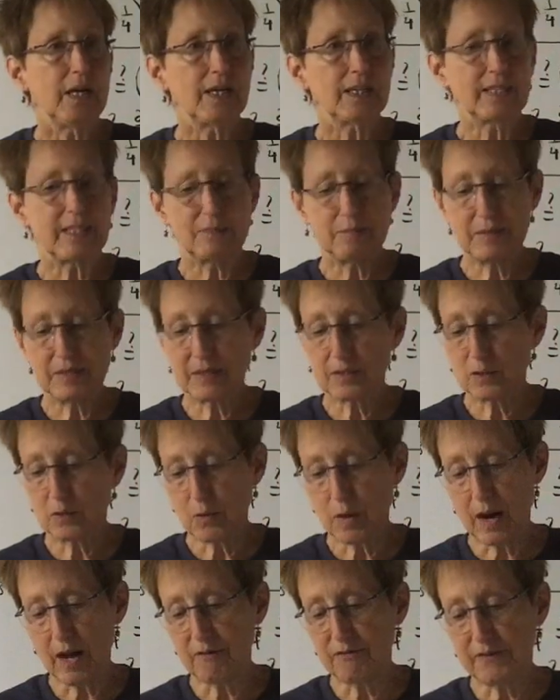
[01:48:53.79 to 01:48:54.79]
give me the
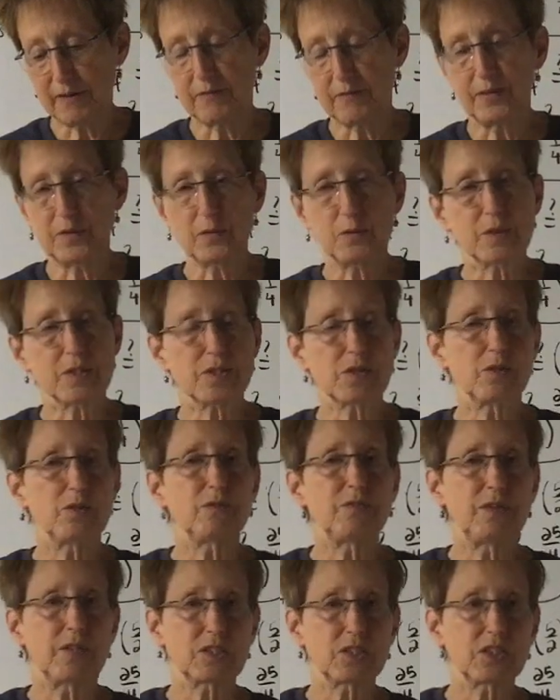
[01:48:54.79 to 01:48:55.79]
graph of the original
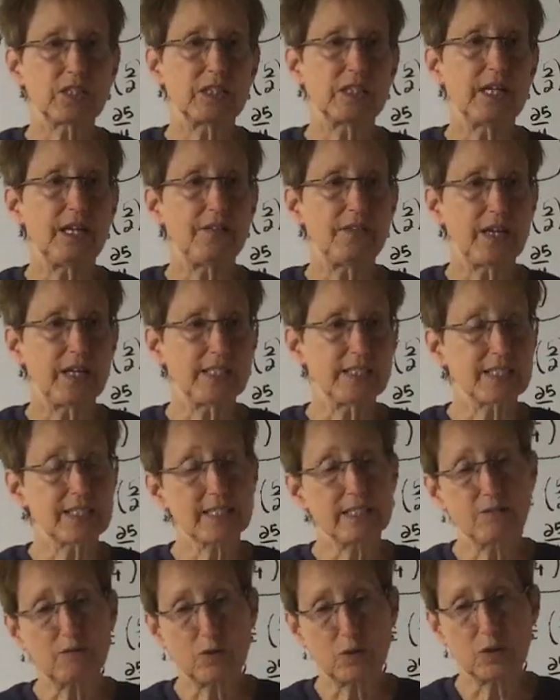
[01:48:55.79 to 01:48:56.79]
function and then its
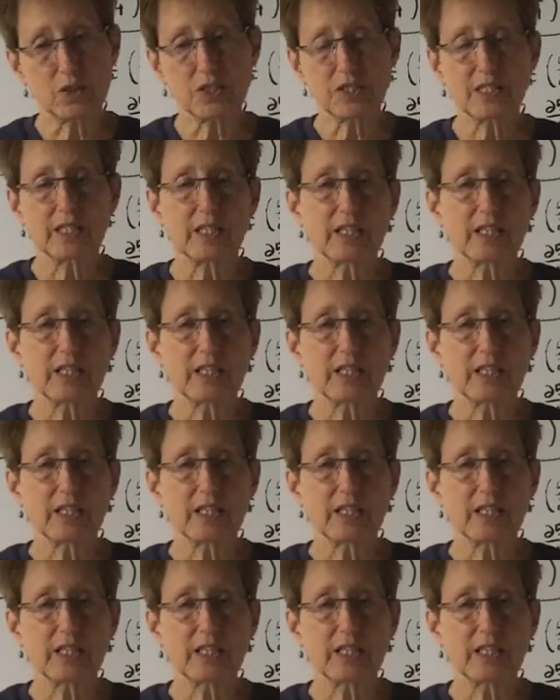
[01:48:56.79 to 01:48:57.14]
inverse,